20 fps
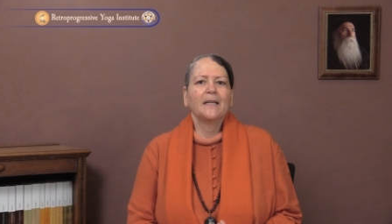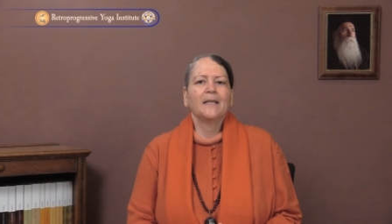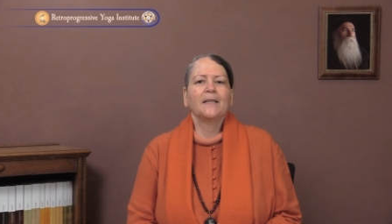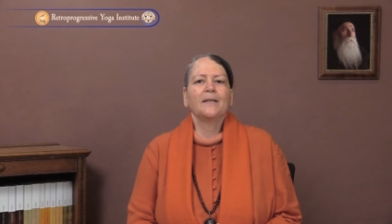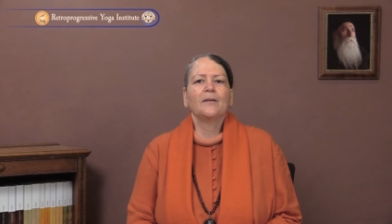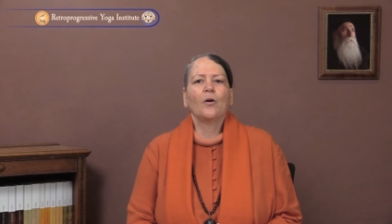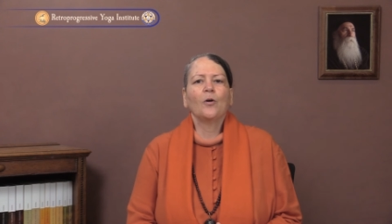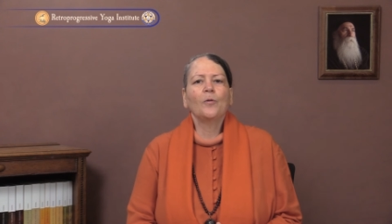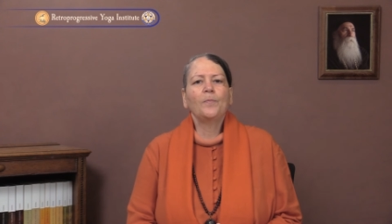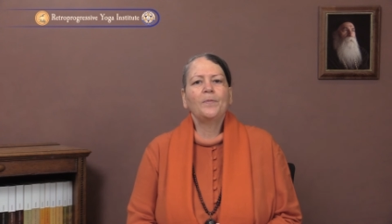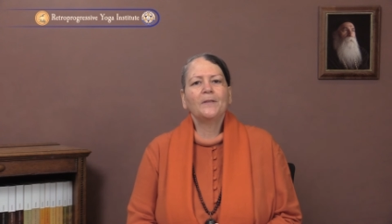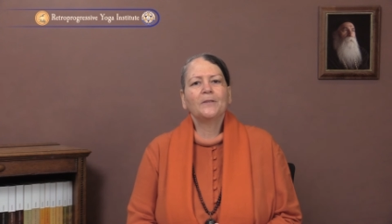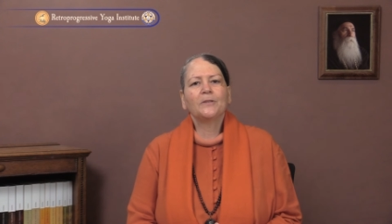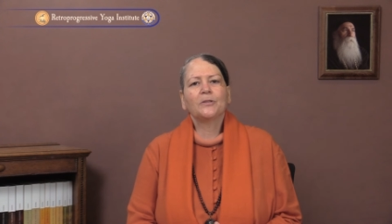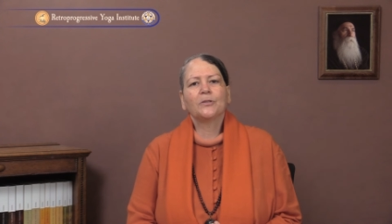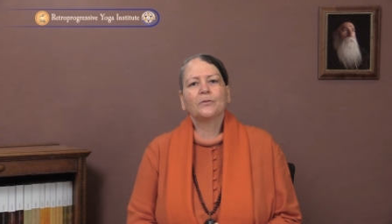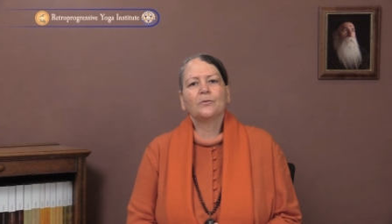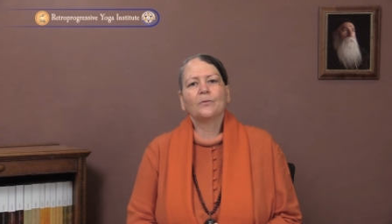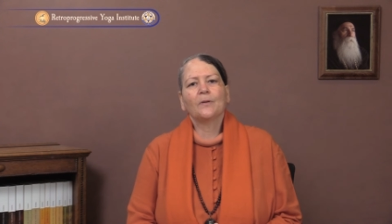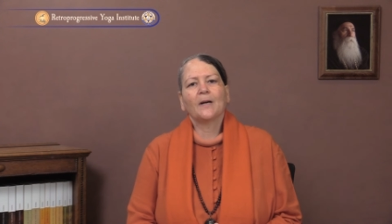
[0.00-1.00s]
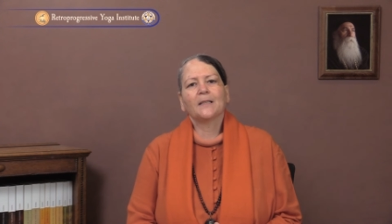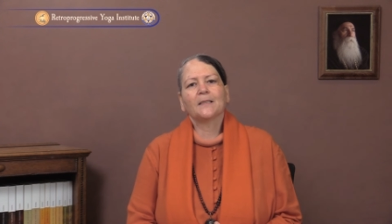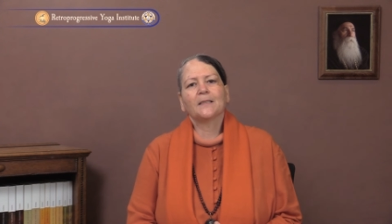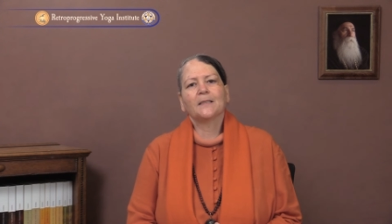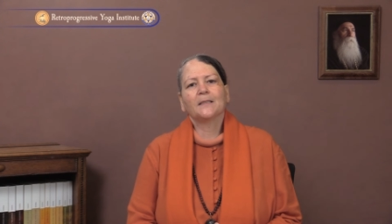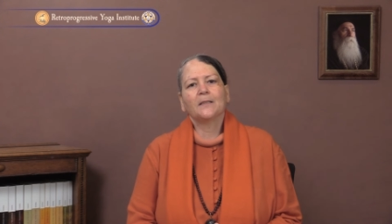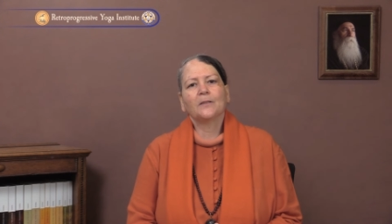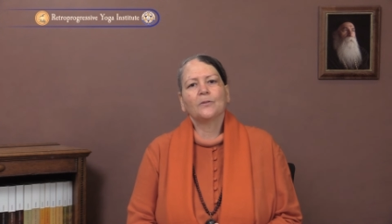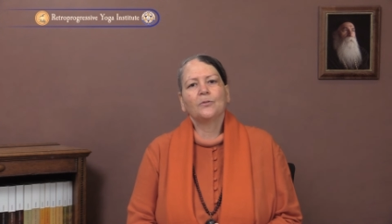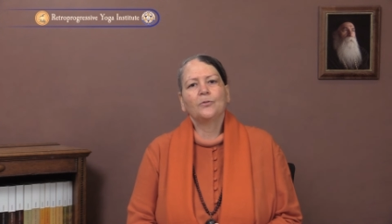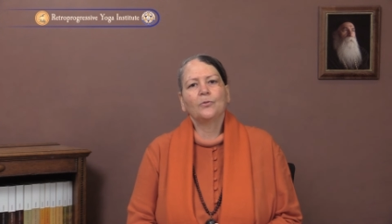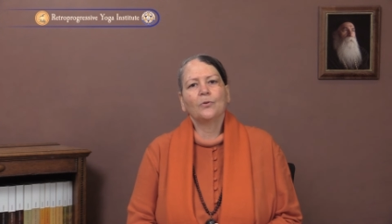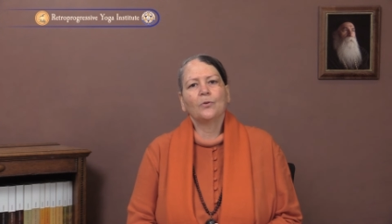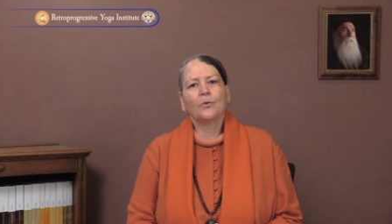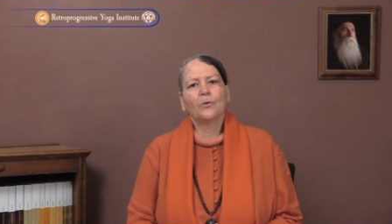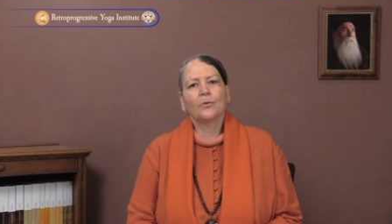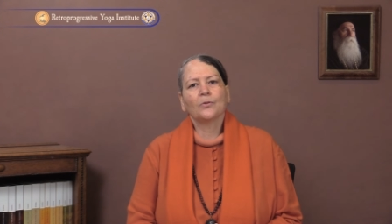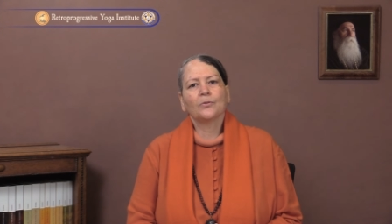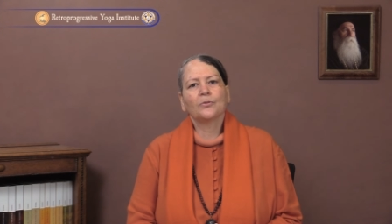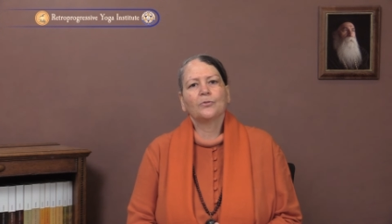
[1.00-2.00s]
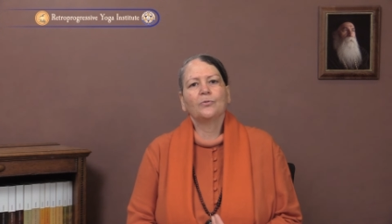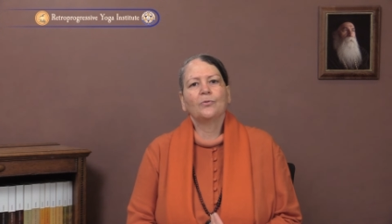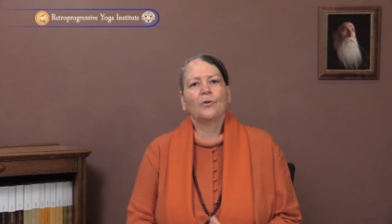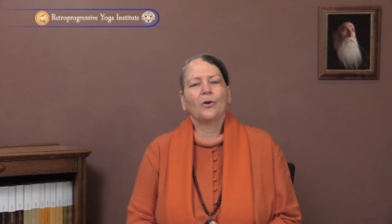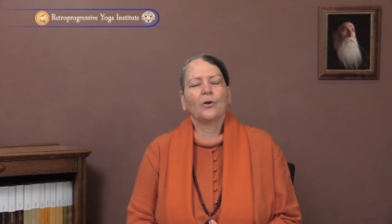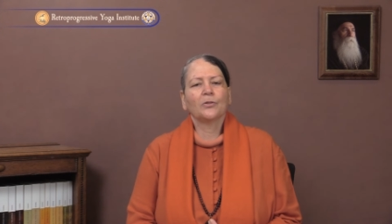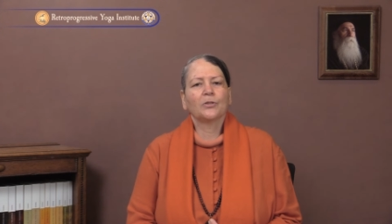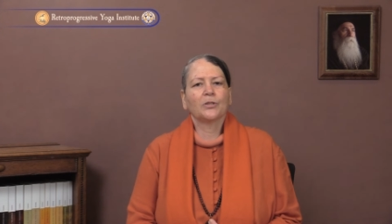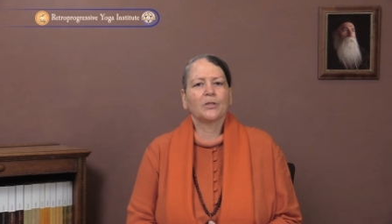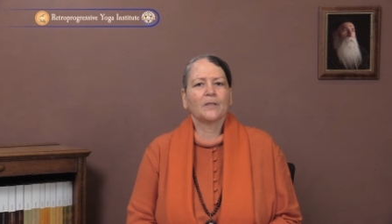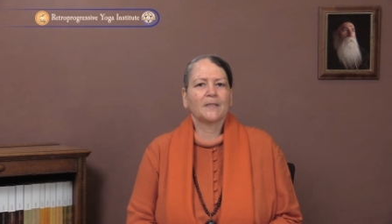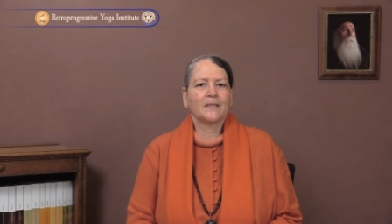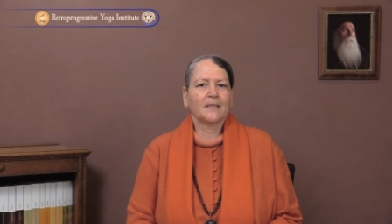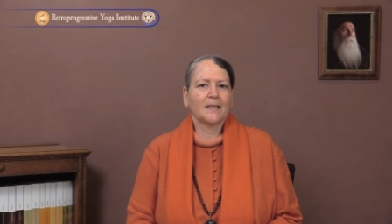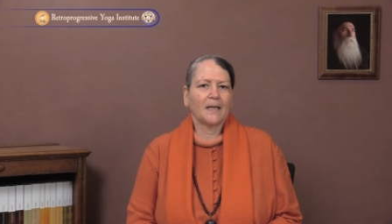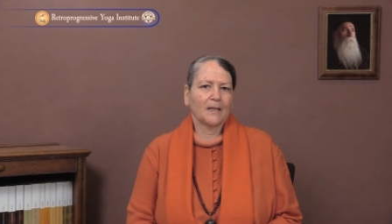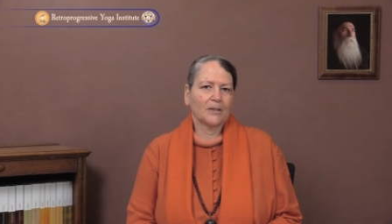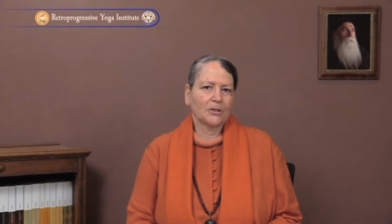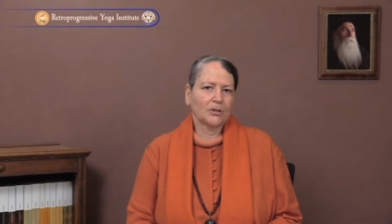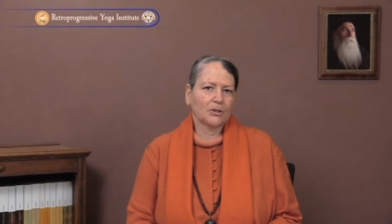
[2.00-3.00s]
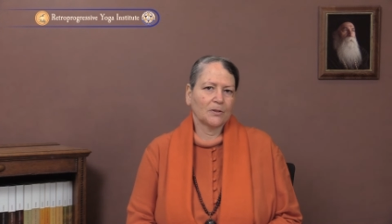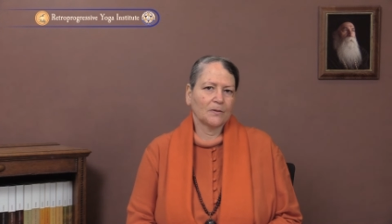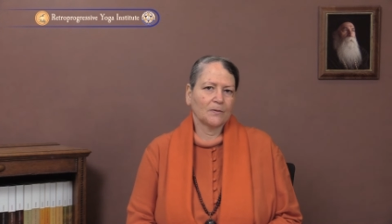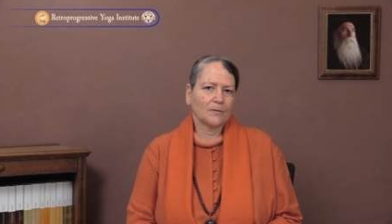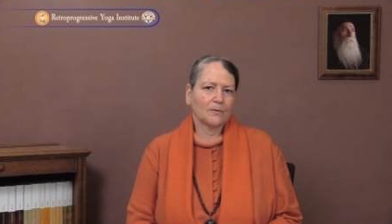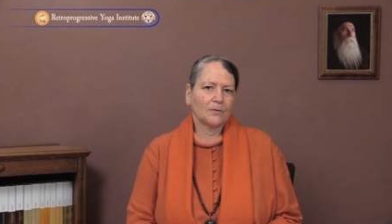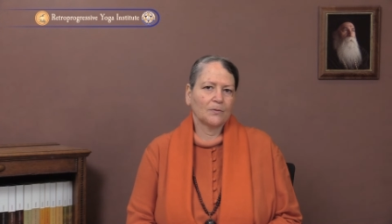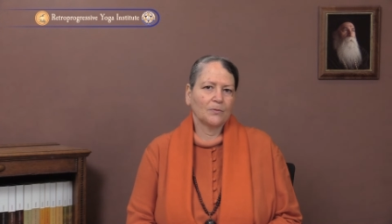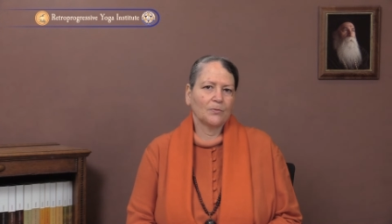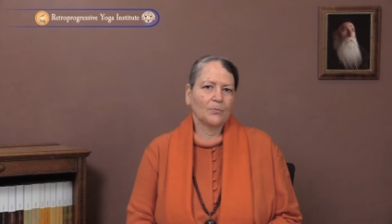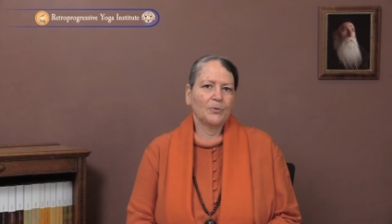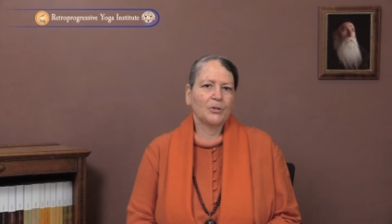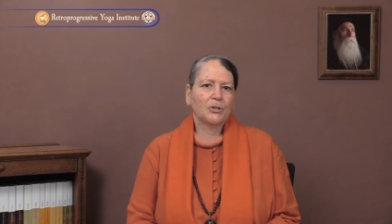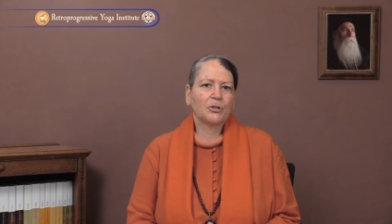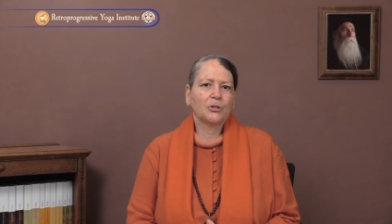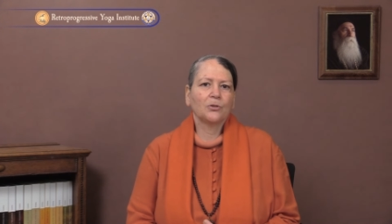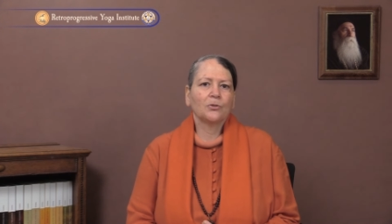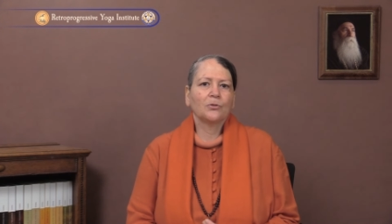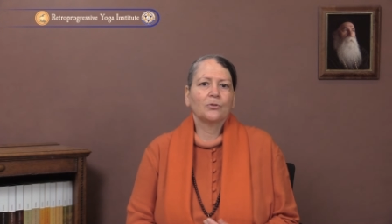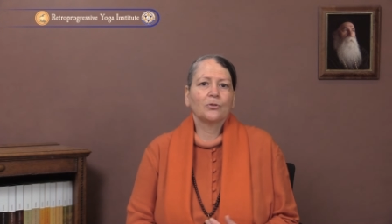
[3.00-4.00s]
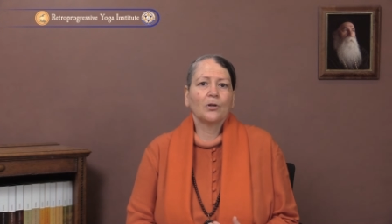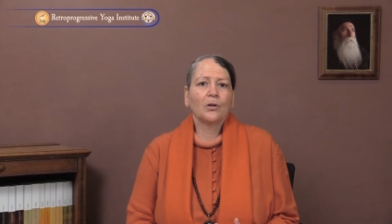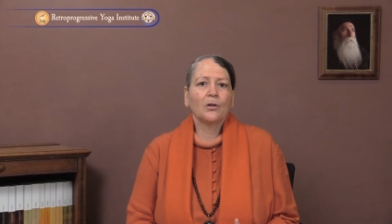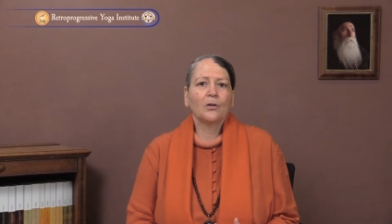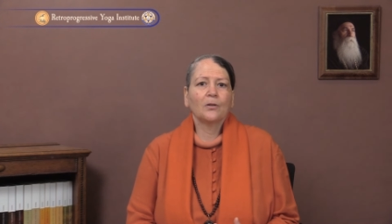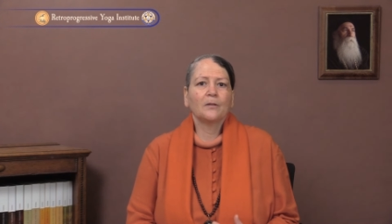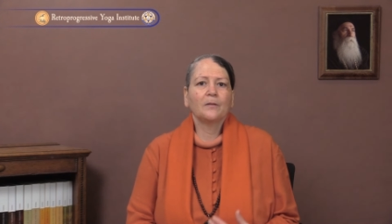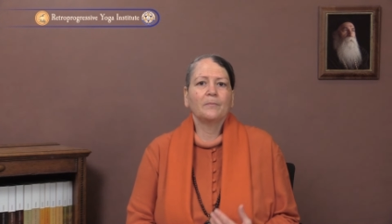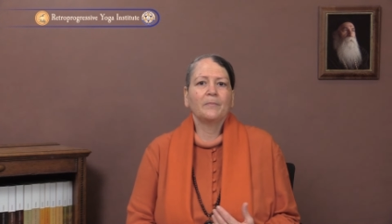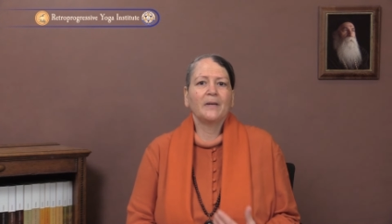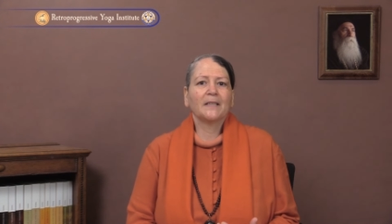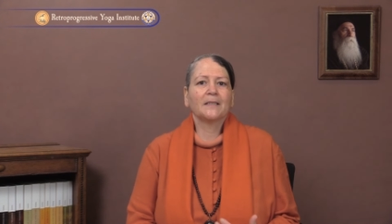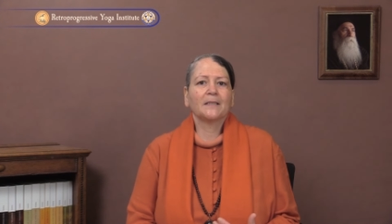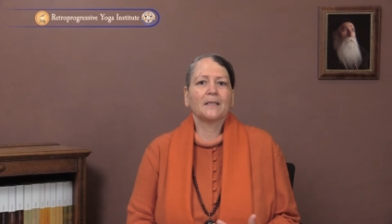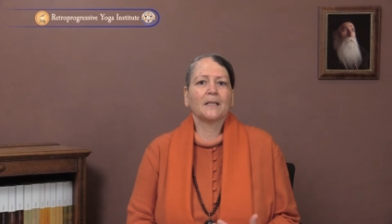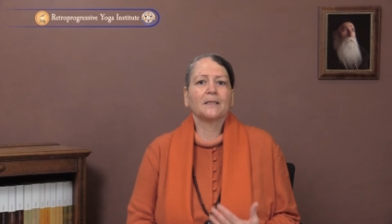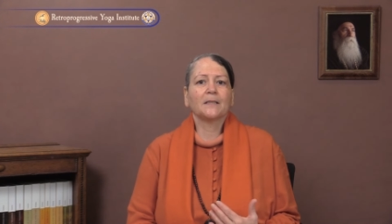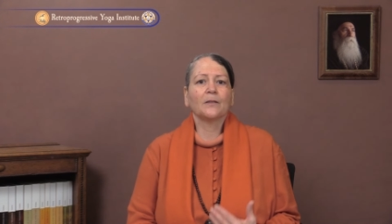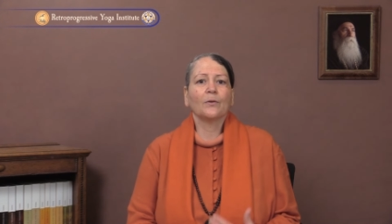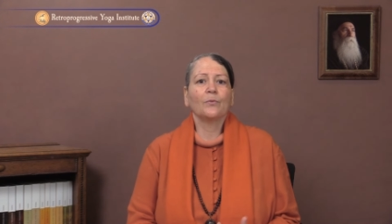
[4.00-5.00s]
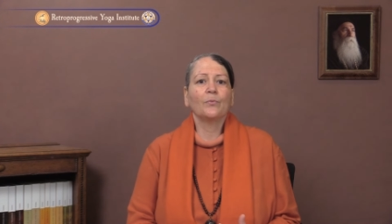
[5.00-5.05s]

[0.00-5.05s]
It opens to us the door to conscious action, which in turn makes us